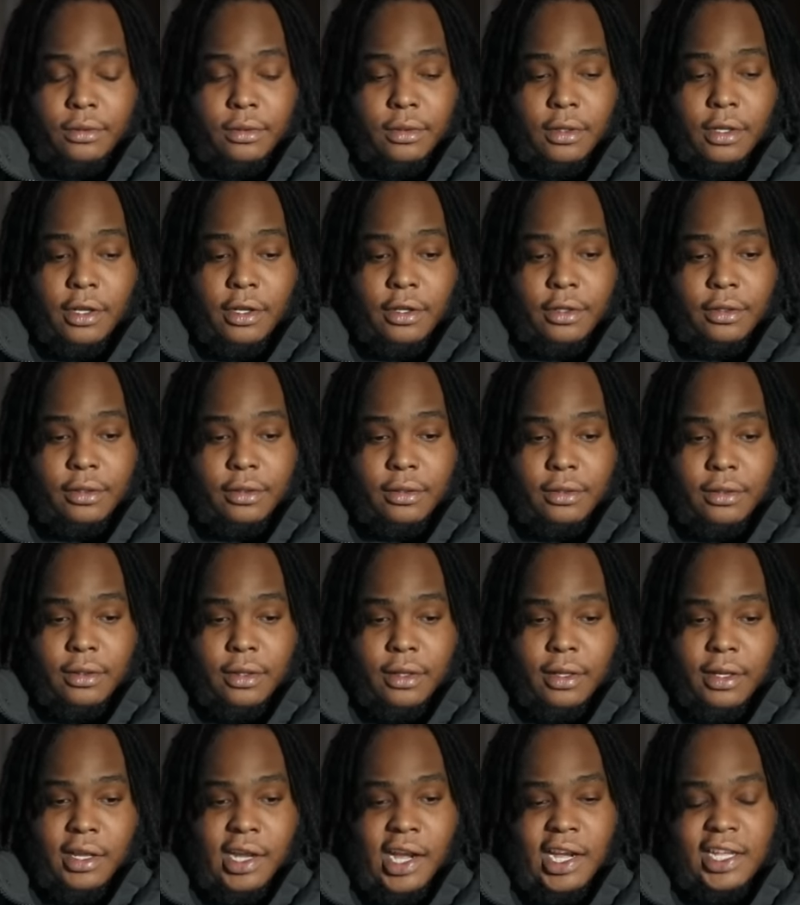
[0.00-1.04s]
like
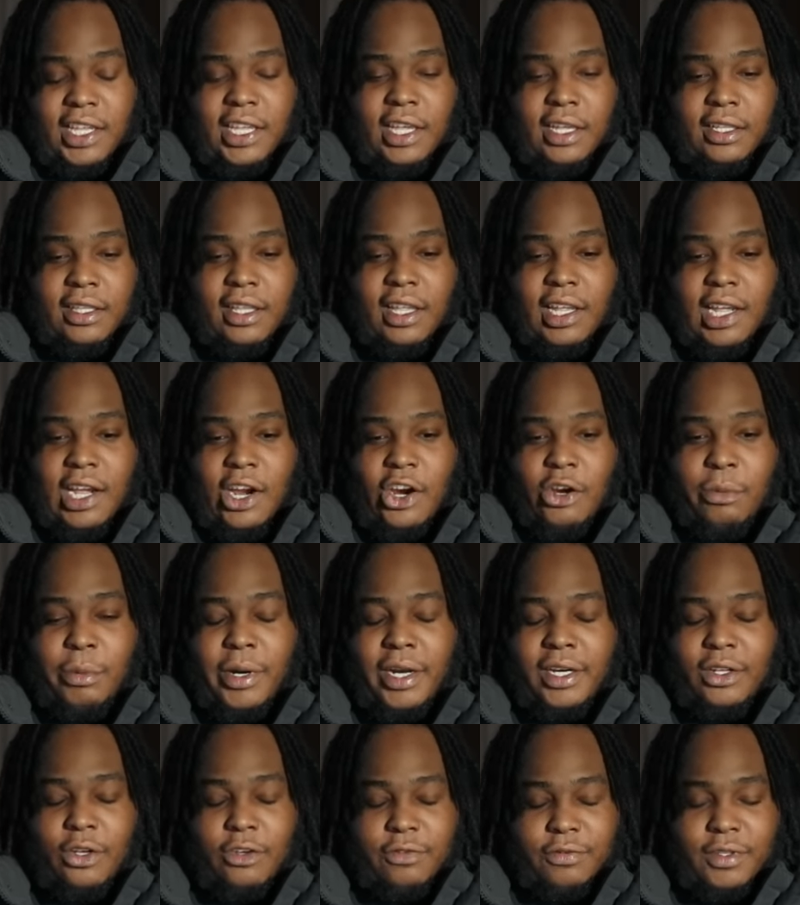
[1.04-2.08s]
I can't think of
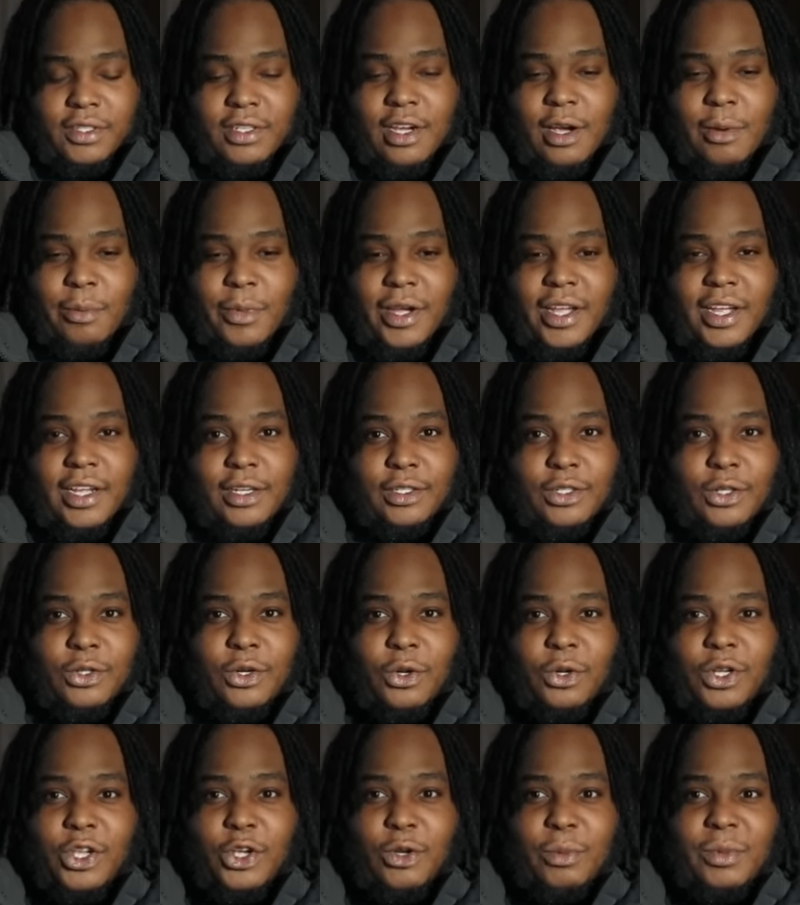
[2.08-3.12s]
everybody off the top of my head, so
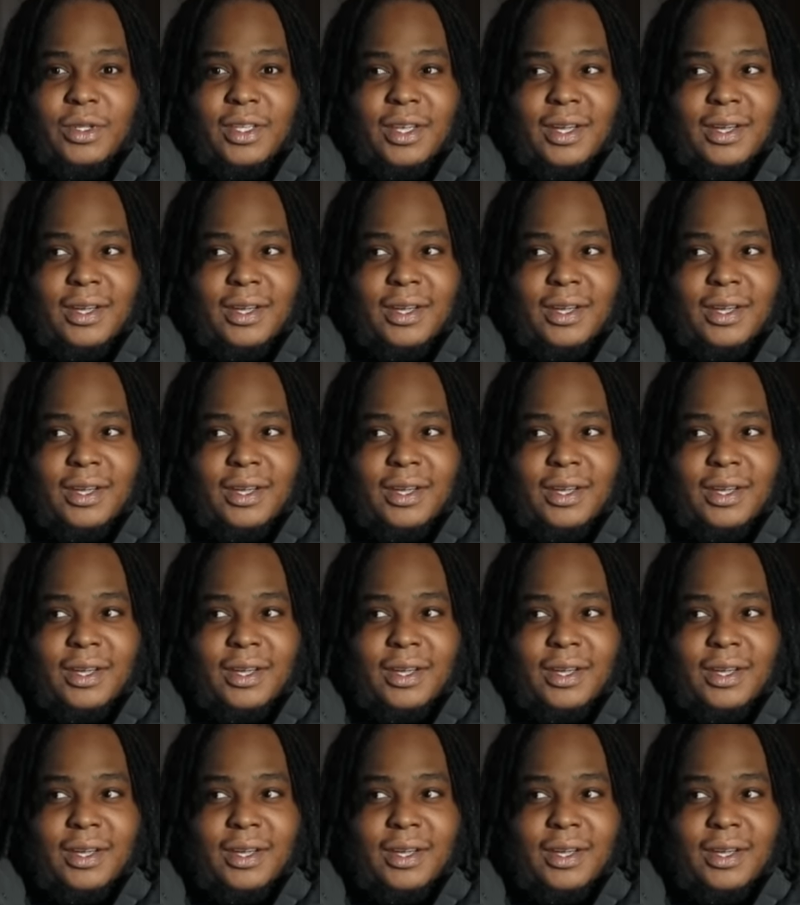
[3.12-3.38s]
don't kill me